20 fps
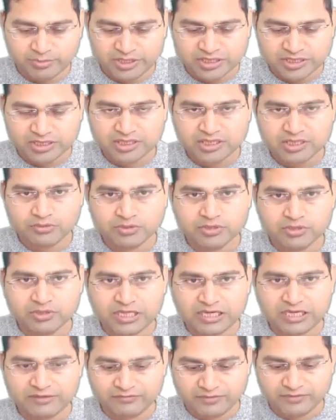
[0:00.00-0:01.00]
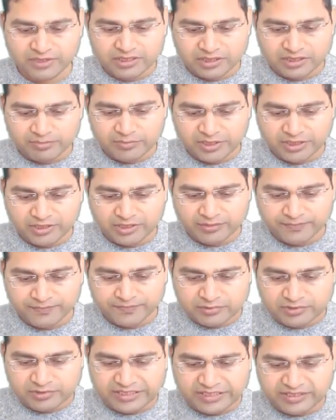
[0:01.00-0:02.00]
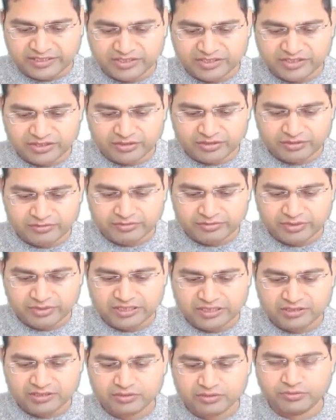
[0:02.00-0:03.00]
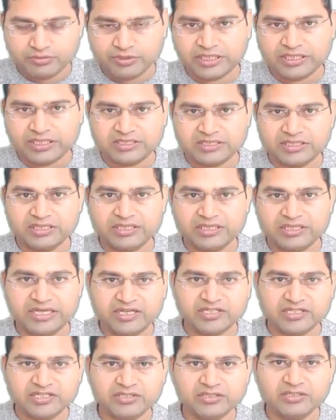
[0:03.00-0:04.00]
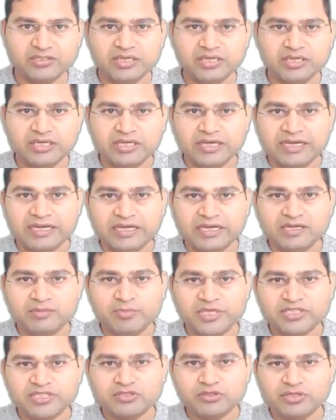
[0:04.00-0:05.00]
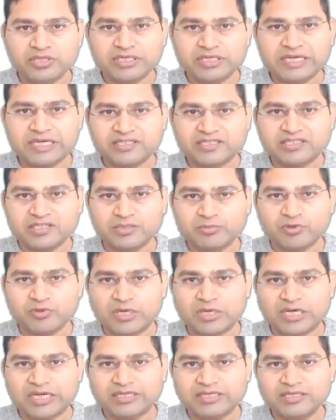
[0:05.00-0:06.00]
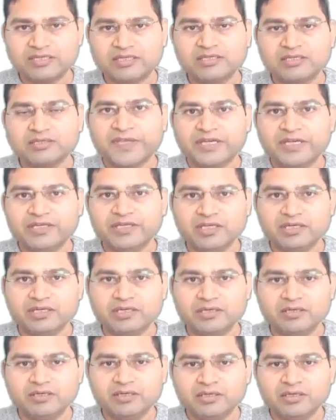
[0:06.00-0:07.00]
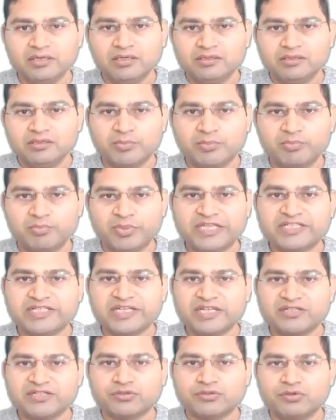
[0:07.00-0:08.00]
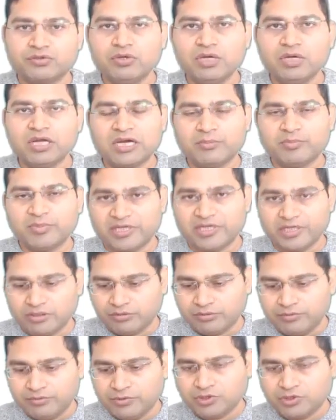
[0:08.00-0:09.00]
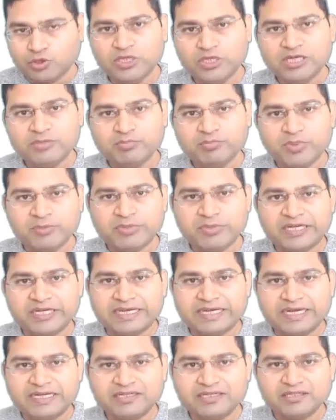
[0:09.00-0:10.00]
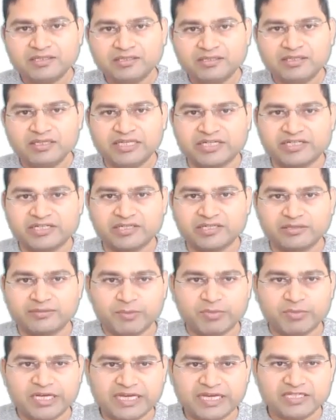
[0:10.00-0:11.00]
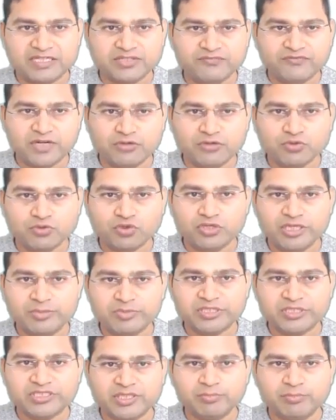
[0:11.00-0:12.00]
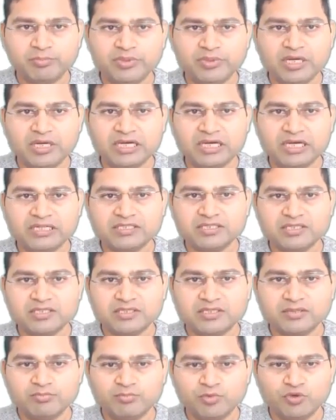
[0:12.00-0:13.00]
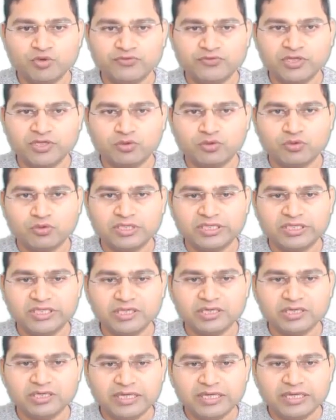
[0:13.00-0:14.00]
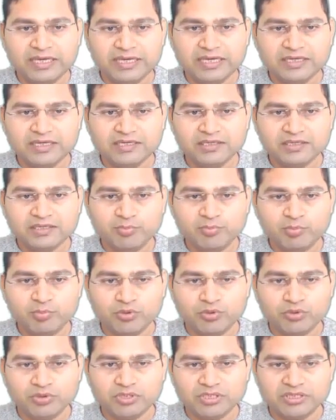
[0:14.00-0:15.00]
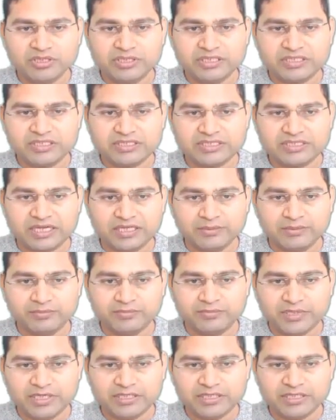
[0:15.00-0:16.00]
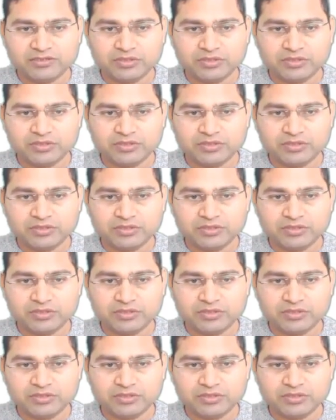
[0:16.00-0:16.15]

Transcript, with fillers: Basically we'll have something direction, right? So we can say direction, and based on the direction provided here, the page can scroll up and down. So we'll implement that later, but as of now, to keep it simple, I'll just move the code here and import this time, right?